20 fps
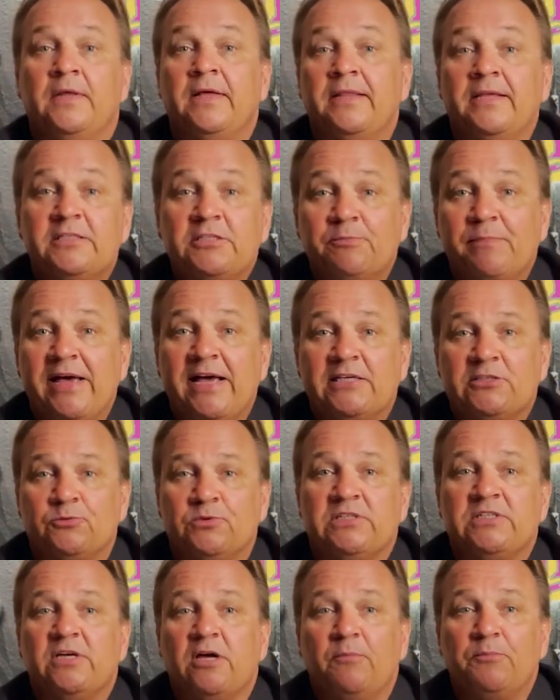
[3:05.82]
Now, this mask
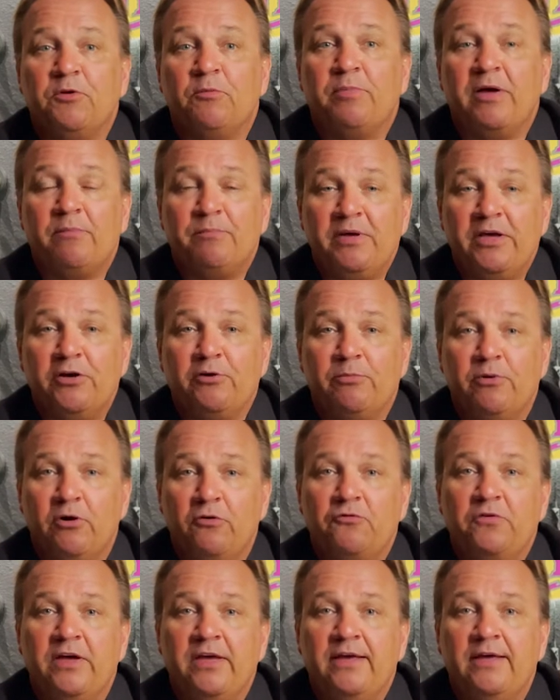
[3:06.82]
was sculpted by Peter
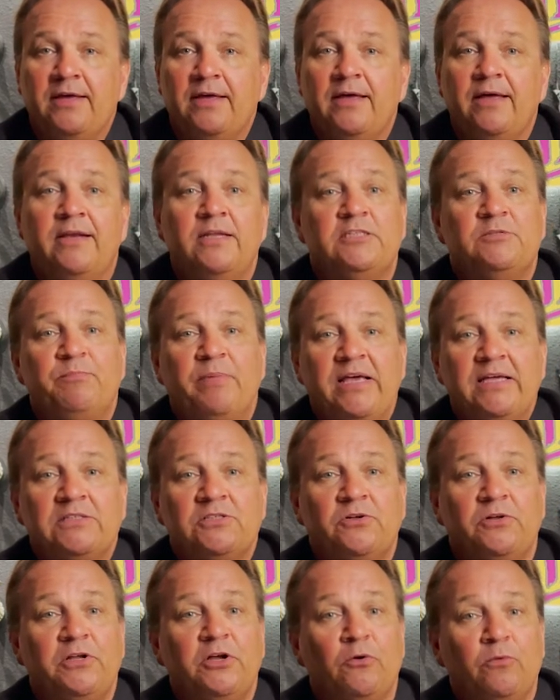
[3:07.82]
Murphy and is
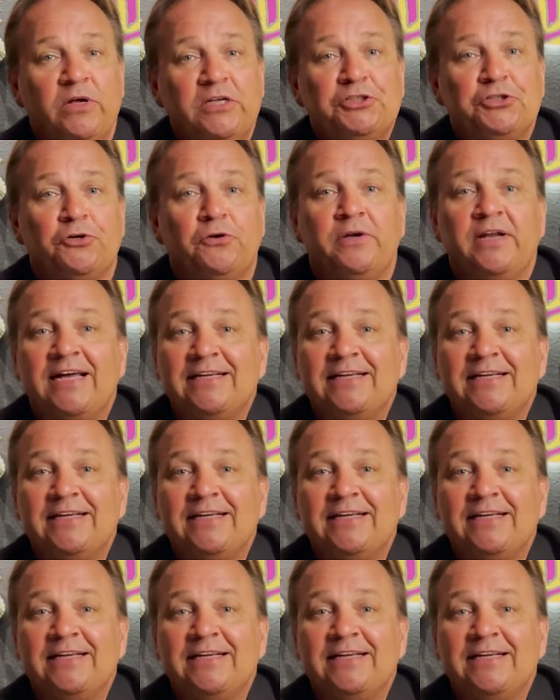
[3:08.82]
based on the original